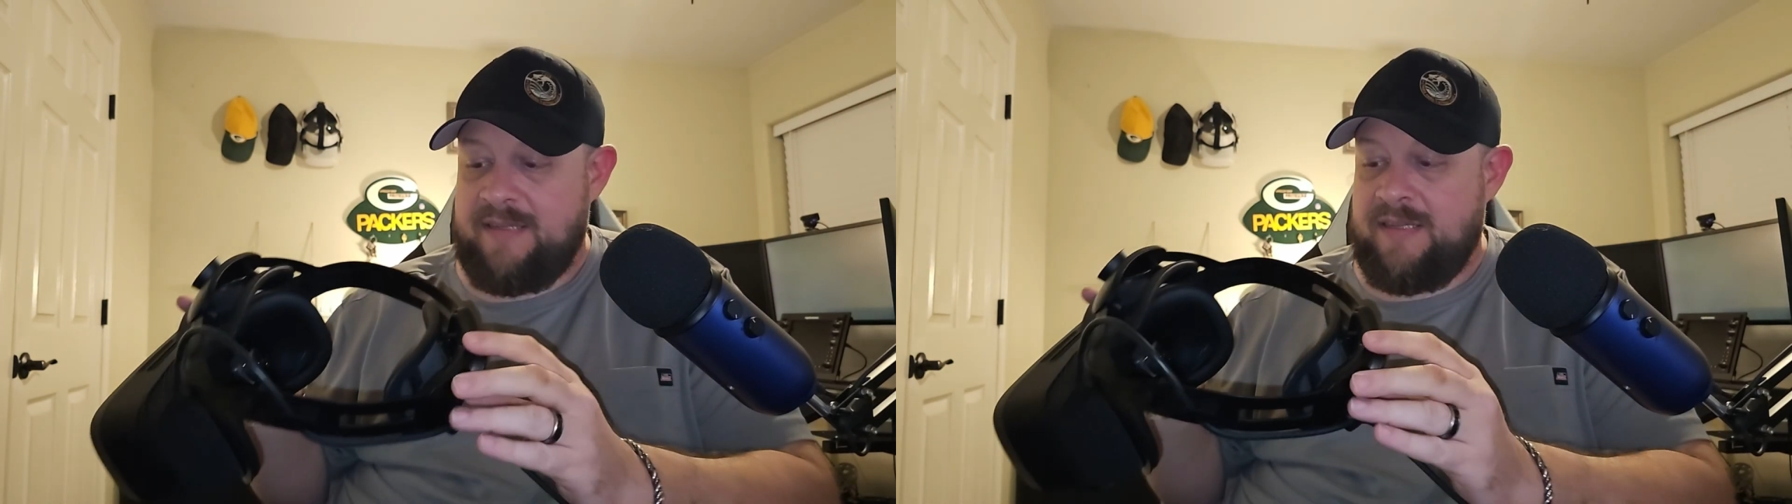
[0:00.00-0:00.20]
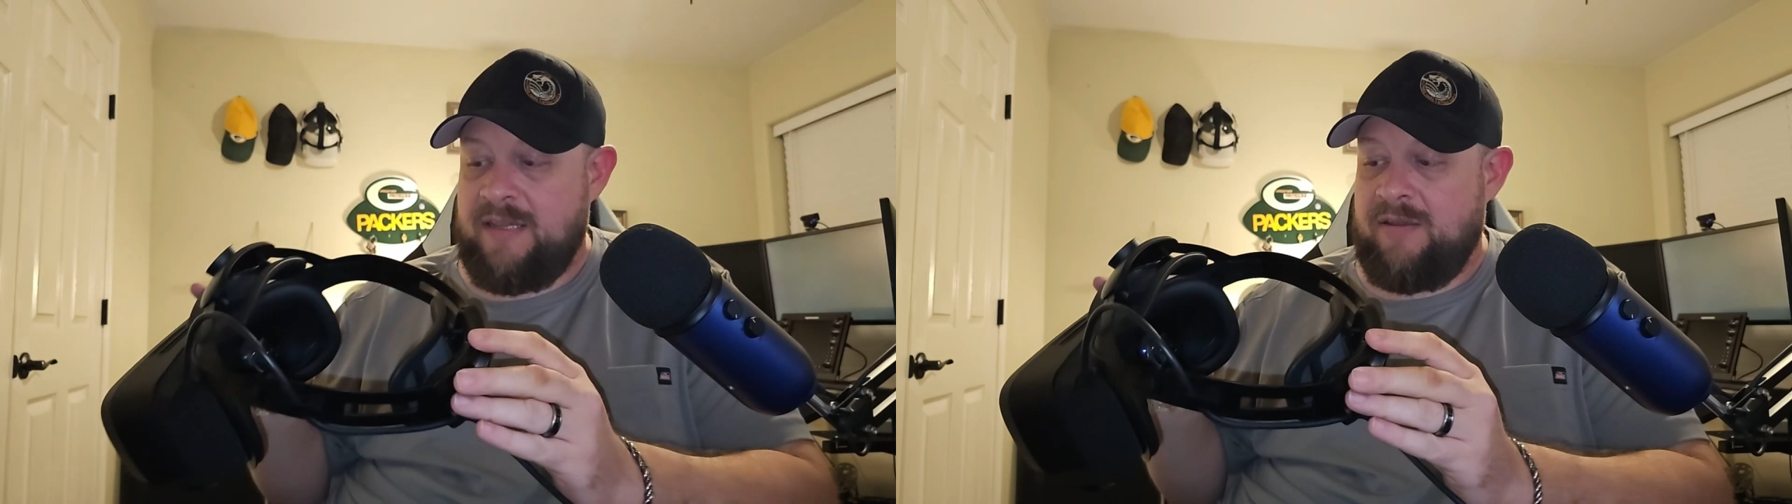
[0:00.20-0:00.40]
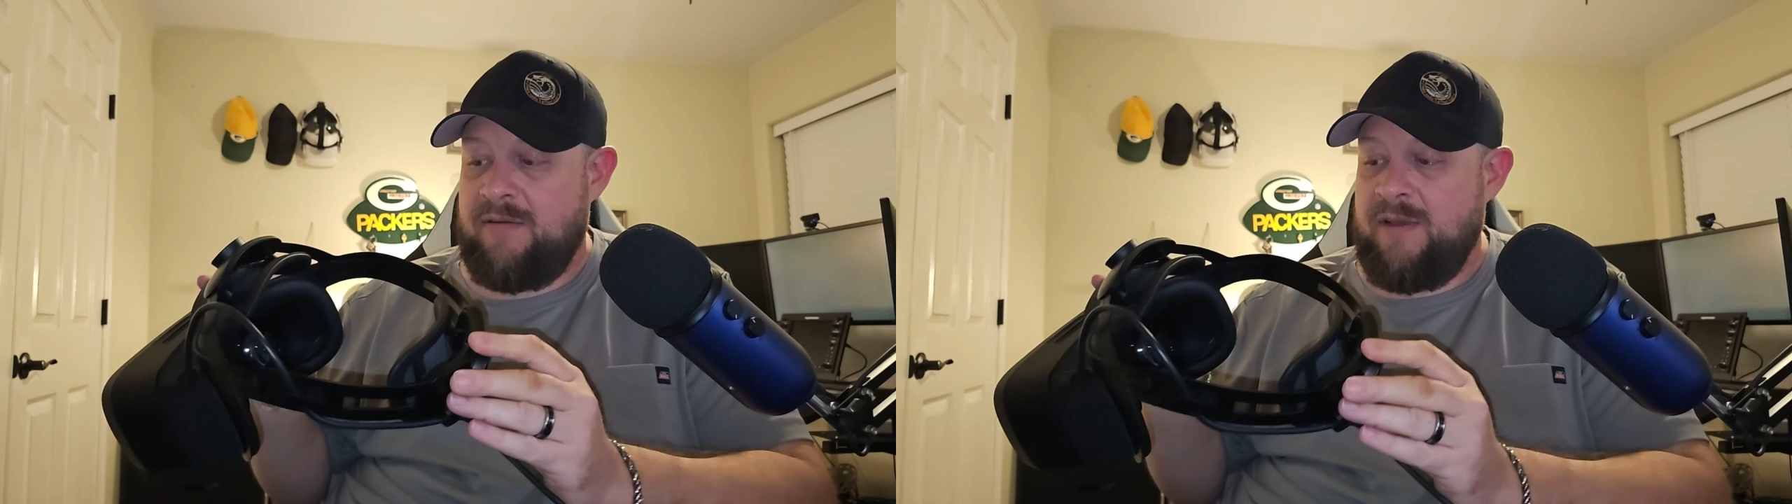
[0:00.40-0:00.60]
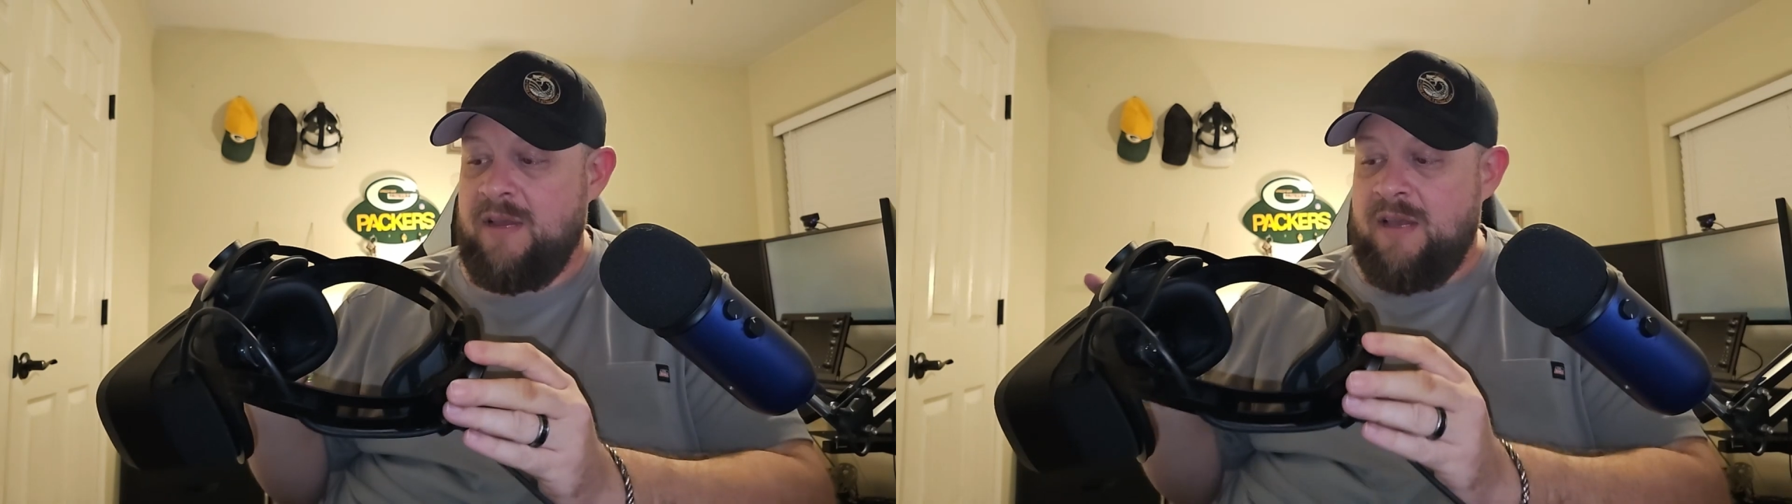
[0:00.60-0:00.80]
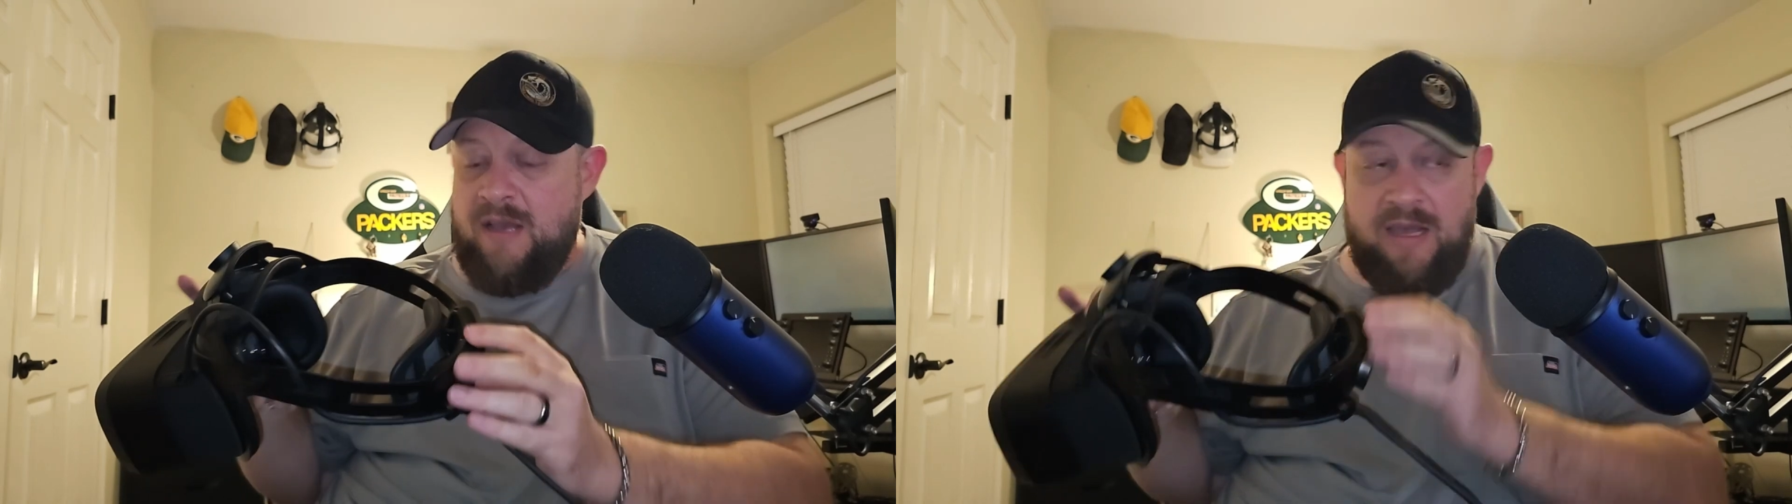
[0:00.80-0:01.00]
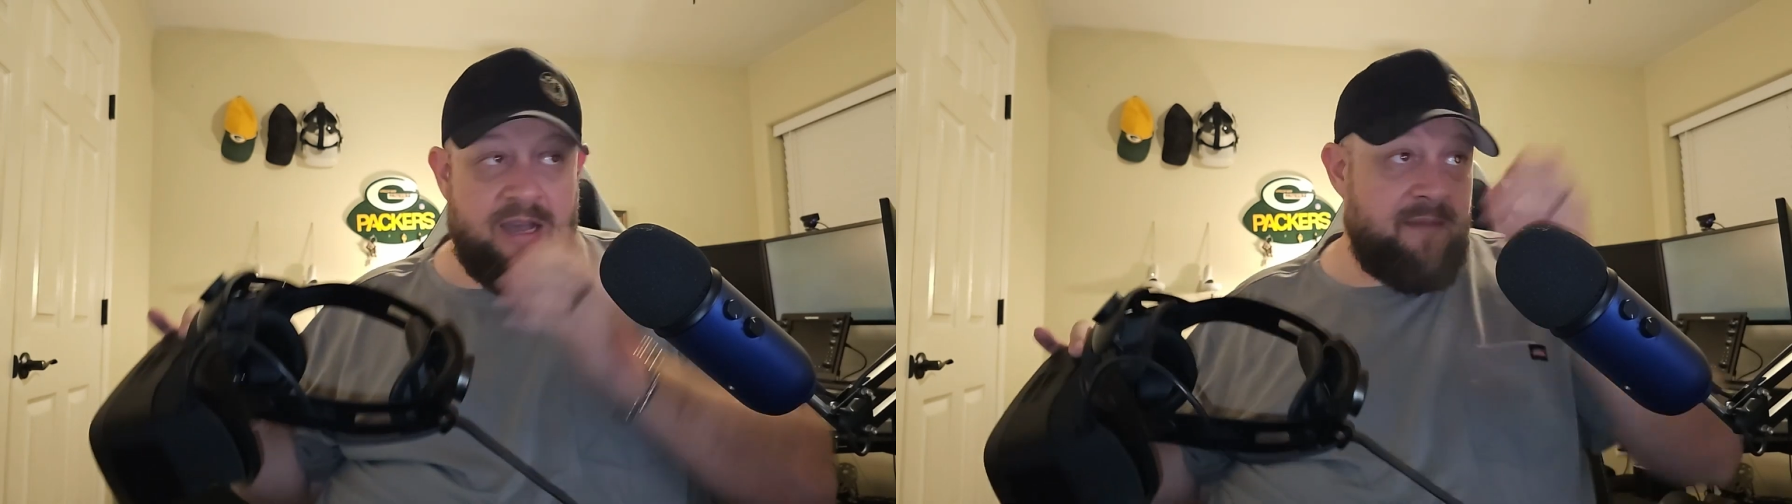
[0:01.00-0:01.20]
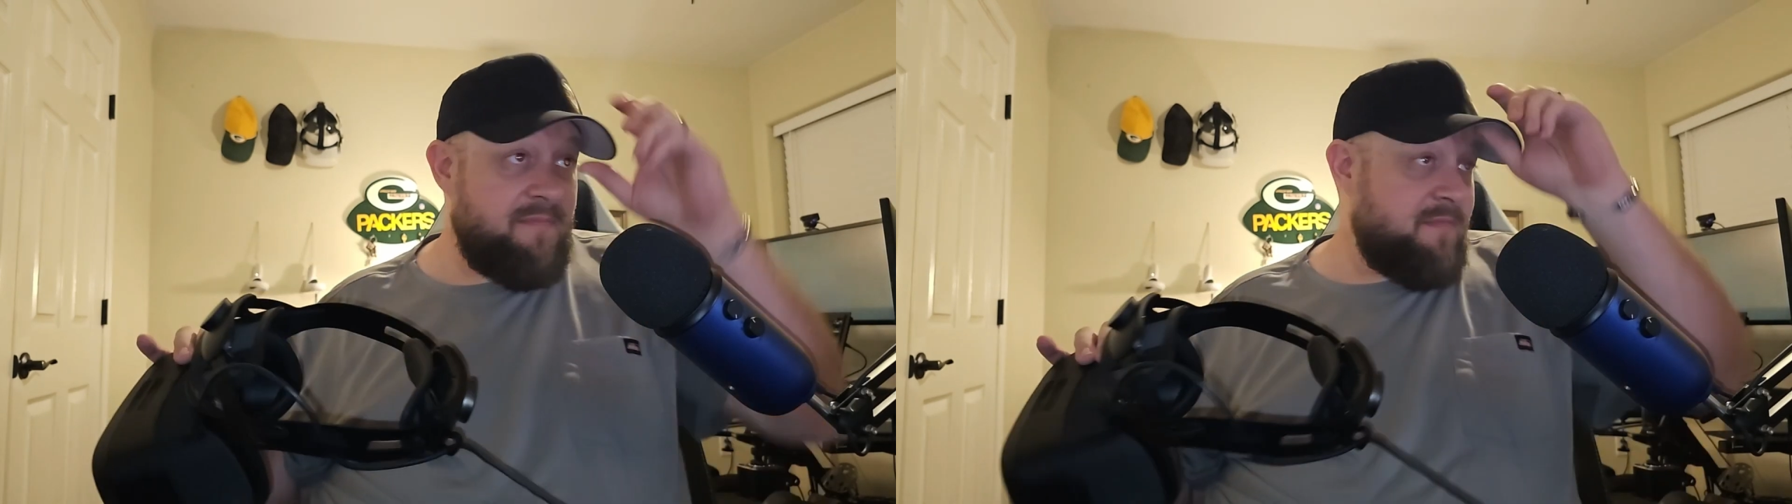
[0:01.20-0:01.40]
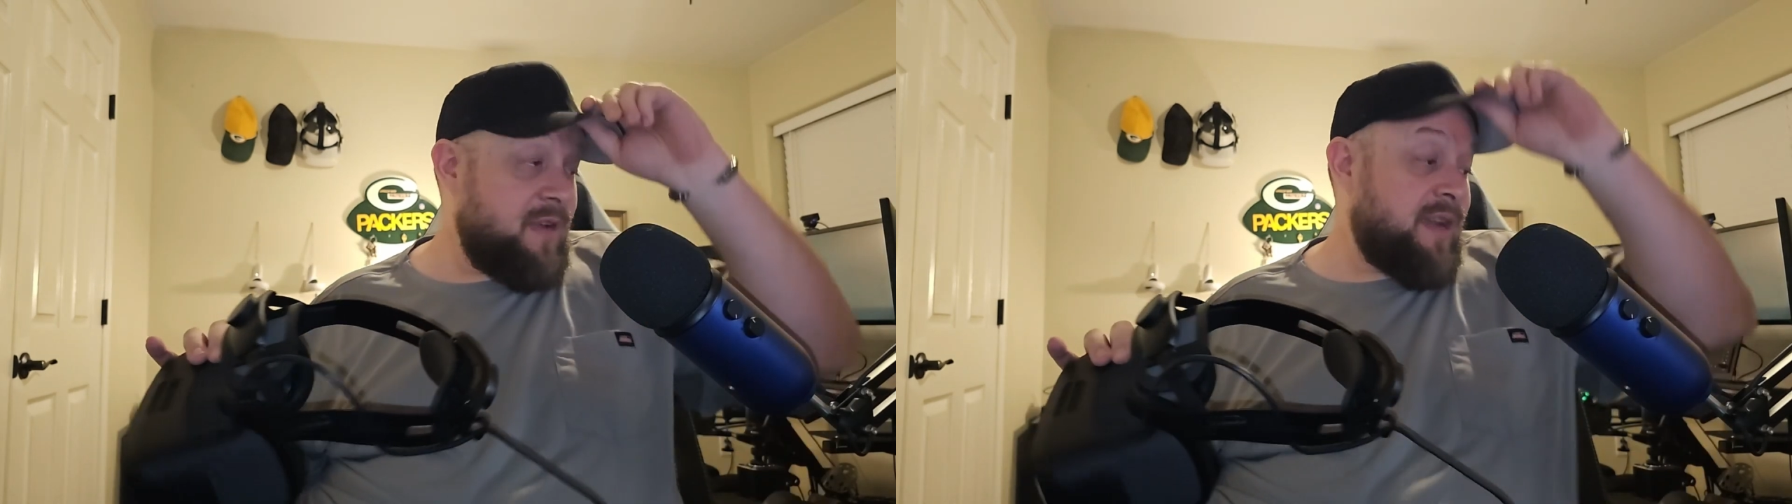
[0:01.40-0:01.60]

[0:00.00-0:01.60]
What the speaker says: So I'll